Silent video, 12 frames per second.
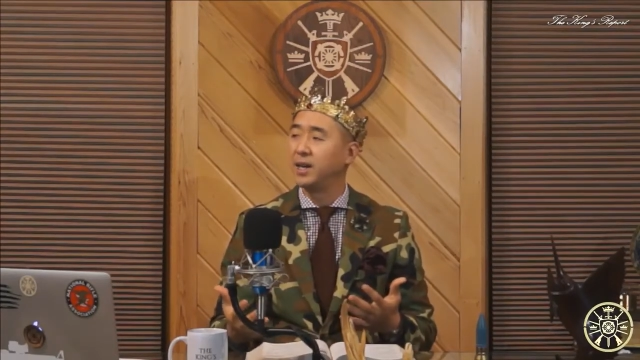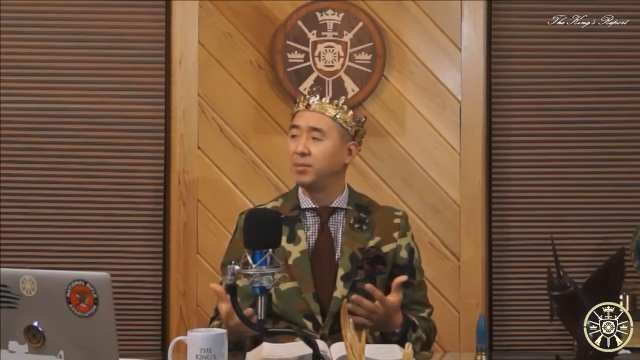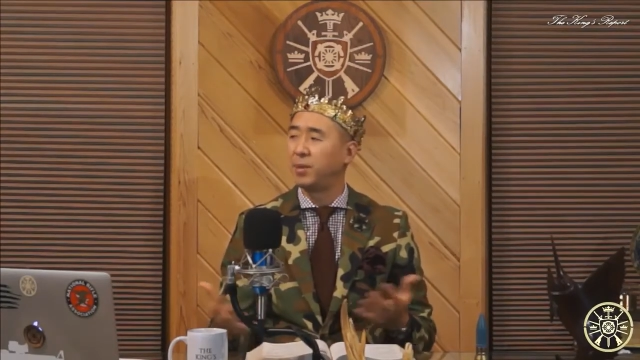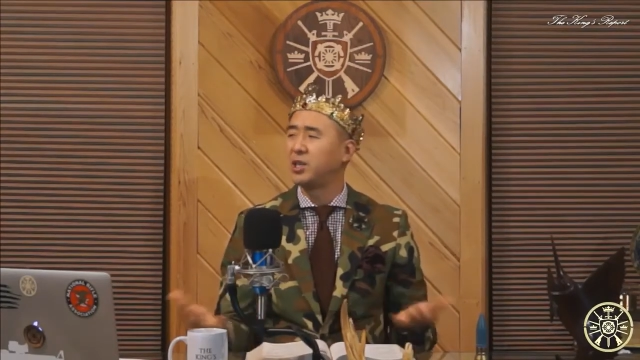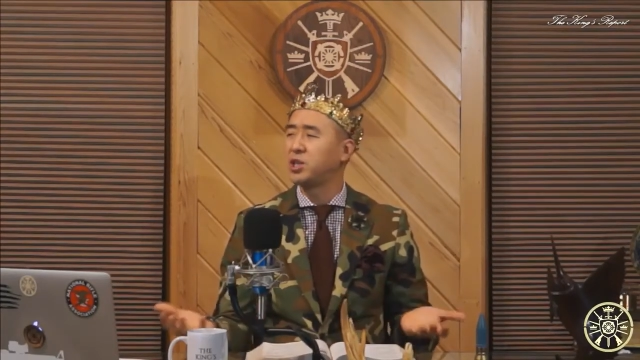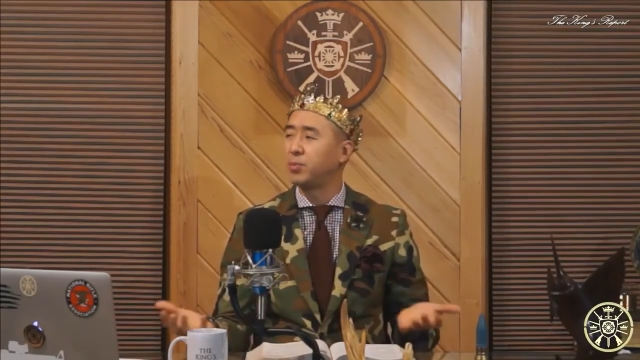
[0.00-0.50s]

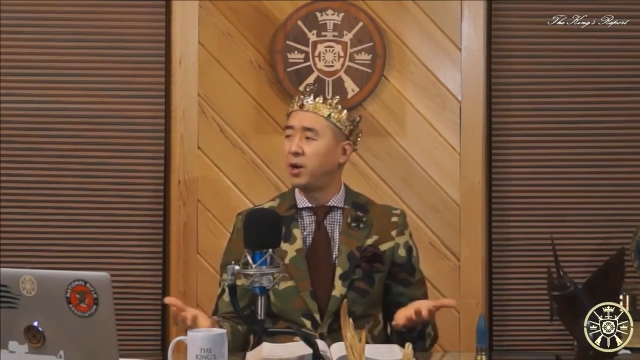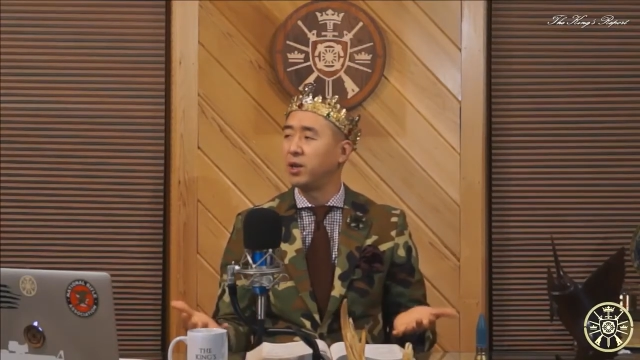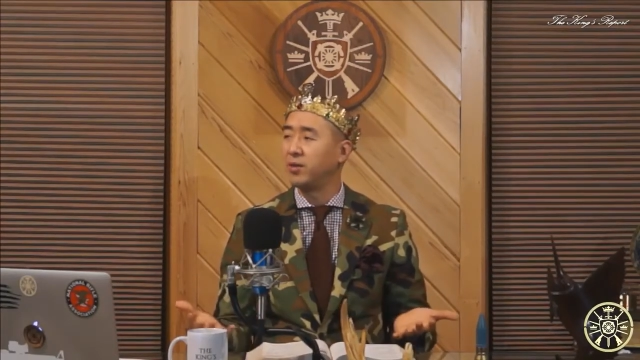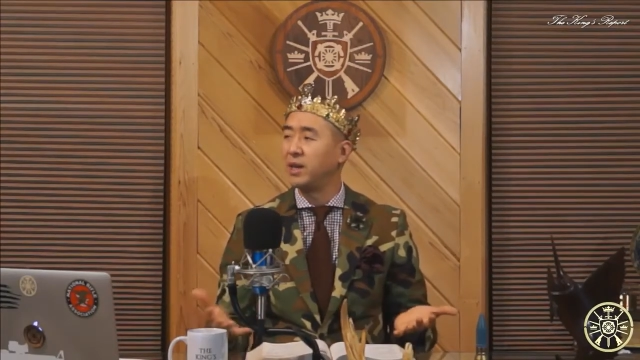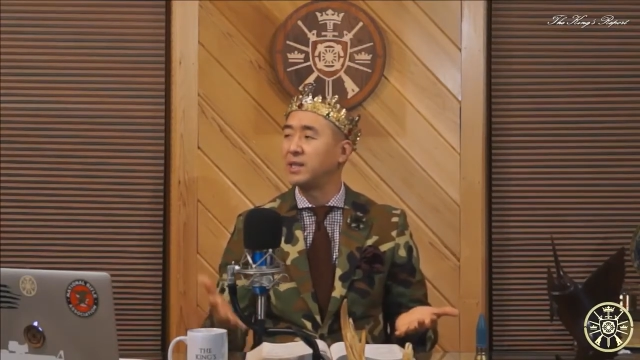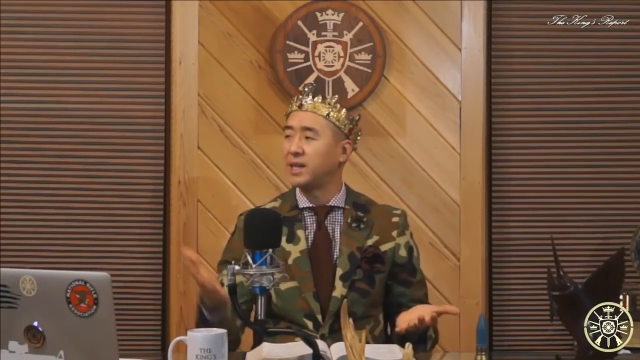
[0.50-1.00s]
much
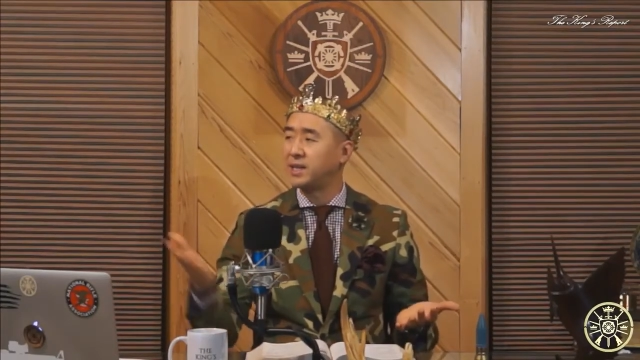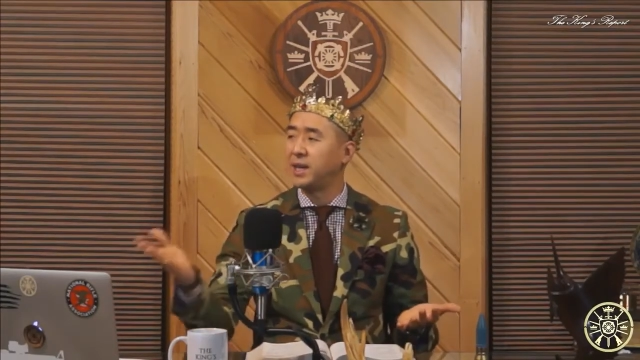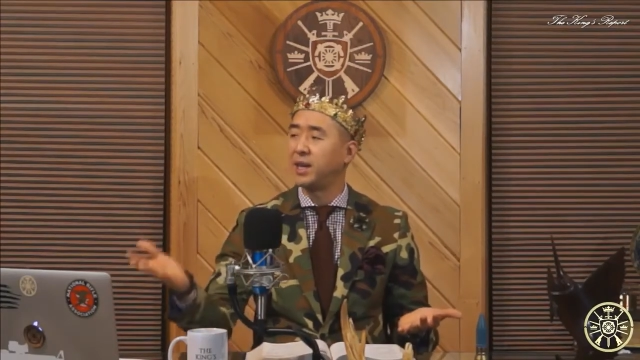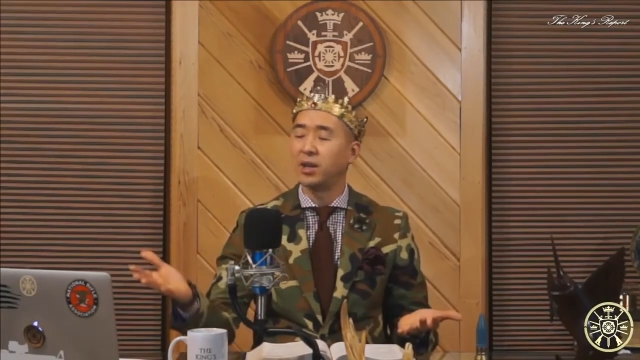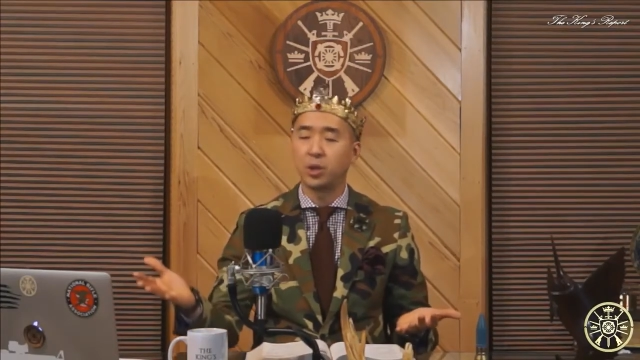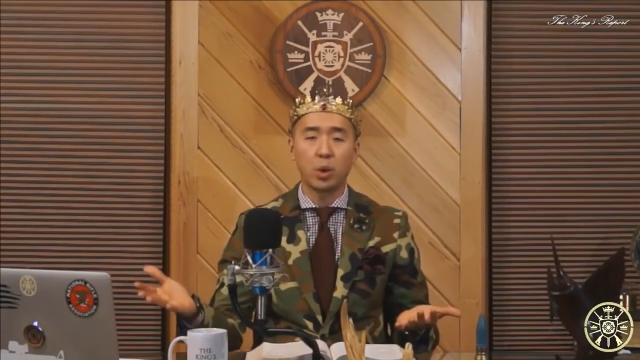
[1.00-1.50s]
smaller, right? It's like
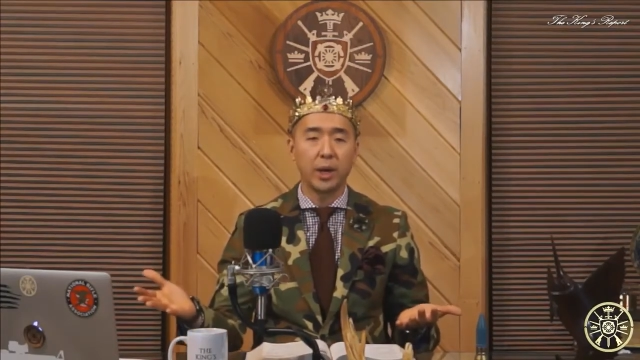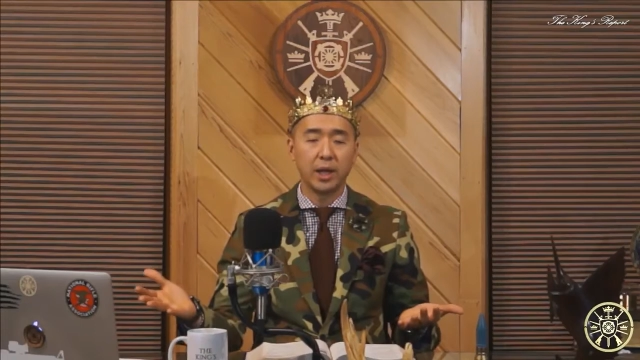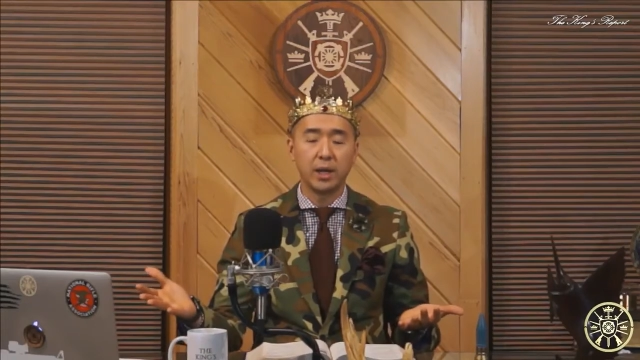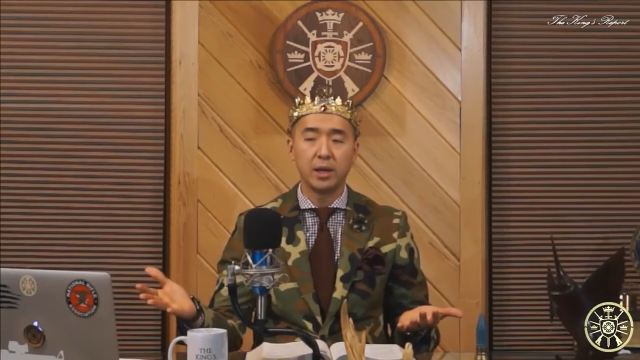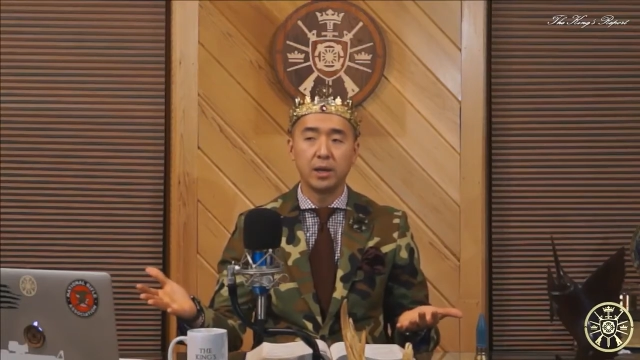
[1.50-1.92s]
sitting on the toilet.